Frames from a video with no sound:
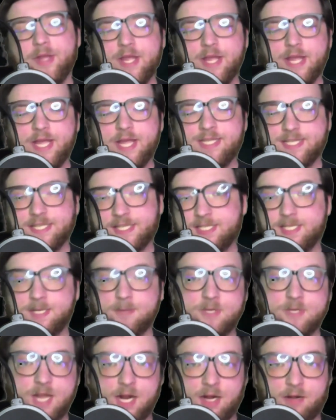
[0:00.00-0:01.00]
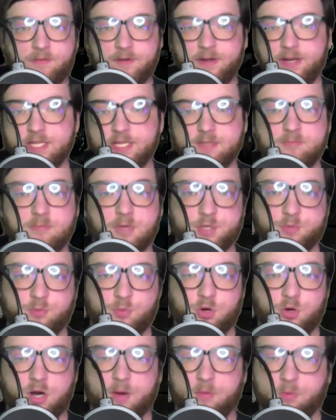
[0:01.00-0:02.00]
is that the cinematography is much
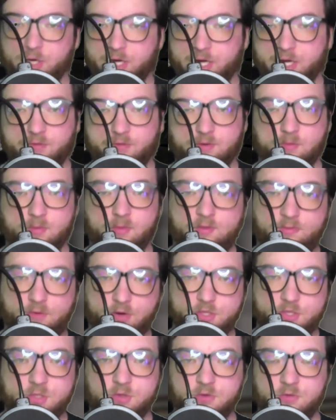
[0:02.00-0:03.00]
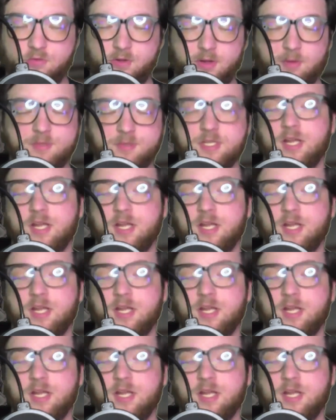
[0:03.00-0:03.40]
more upgraded from the first two films.